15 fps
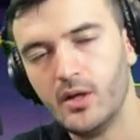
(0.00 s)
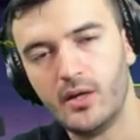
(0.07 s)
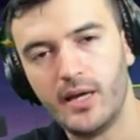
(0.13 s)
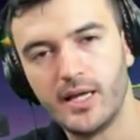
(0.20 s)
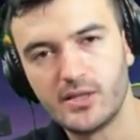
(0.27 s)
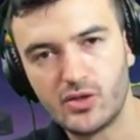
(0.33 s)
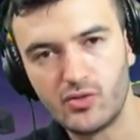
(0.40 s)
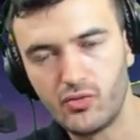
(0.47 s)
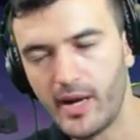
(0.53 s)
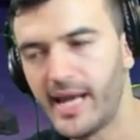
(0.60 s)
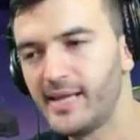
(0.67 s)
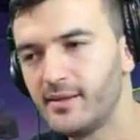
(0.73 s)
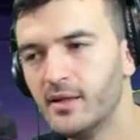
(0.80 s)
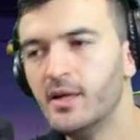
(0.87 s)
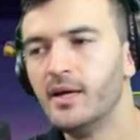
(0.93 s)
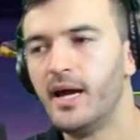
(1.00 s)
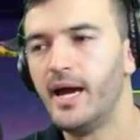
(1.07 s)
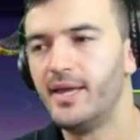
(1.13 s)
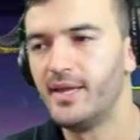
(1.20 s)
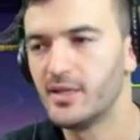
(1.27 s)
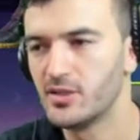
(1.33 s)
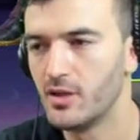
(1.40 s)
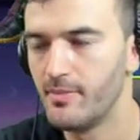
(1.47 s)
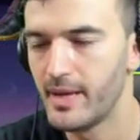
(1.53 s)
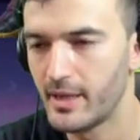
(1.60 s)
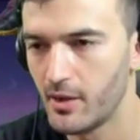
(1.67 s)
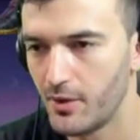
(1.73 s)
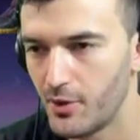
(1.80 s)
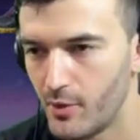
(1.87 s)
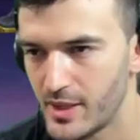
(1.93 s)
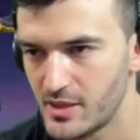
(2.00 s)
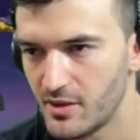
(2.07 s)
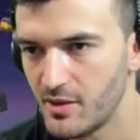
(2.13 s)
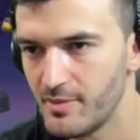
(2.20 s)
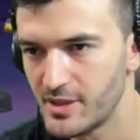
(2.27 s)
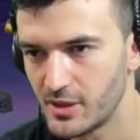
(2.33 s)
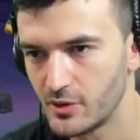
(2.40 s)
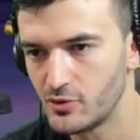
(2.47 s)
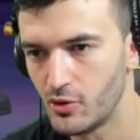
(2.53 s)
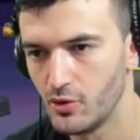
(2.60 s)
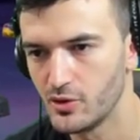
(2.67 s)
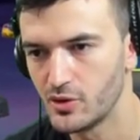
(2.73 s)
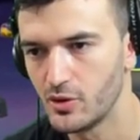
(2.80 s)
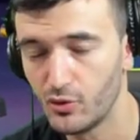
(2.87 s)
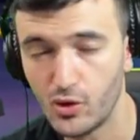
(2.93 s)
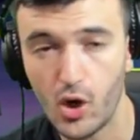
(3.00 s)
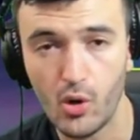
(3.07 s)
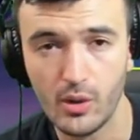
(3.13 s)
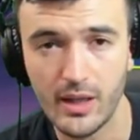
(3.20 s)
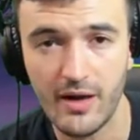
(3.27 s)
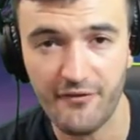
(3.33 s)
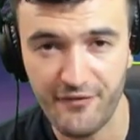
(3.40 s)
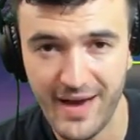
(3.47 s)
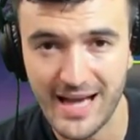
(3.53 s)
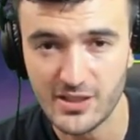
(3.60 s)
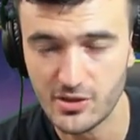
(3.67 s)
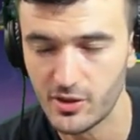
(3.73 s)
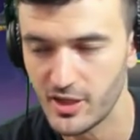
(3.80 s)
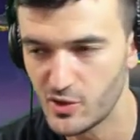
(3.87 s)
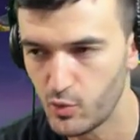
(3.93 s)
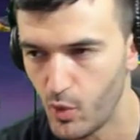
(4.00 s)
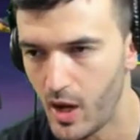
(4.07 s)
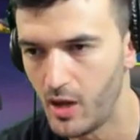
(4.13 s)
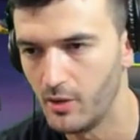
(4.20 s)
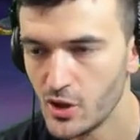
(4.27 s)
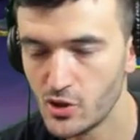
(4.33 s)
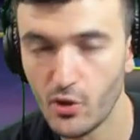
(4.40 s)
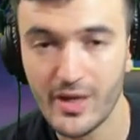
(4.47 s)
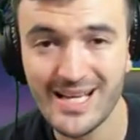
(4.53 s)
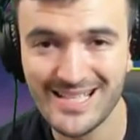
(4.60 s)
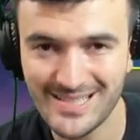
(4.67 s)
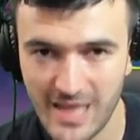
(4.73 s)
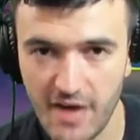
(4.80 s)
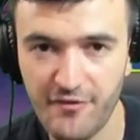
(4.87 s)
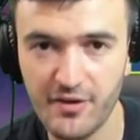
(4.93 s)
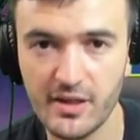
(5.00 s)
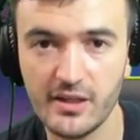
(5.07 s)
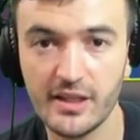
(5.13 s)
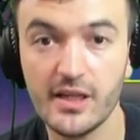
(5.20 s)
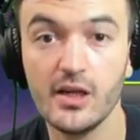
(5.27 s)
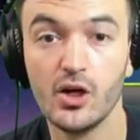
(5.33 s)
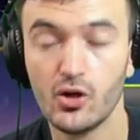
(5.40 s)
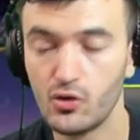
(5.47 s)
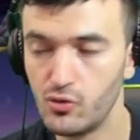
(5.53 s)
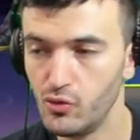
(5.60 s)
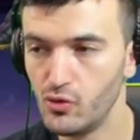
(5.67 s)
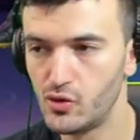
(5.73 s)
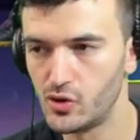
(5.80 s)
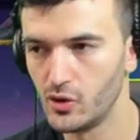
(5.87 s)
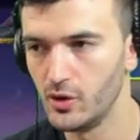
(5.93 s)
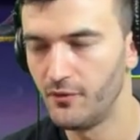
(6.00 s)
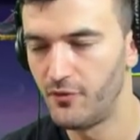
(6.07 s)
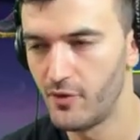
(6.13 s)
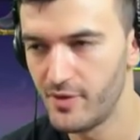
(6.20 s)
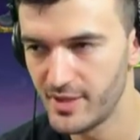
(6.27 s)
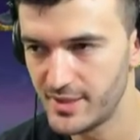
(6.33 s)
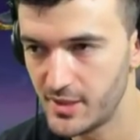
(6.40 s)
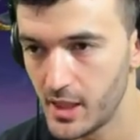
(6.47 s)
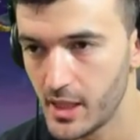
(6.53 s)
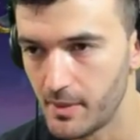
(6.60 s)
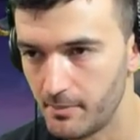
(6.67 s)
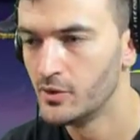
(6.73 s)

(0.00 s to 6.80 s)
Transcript: It's great. And then he's going to make the rest of the Mystic Controllers go a lot faster as well. So he's definitely crucial for this team.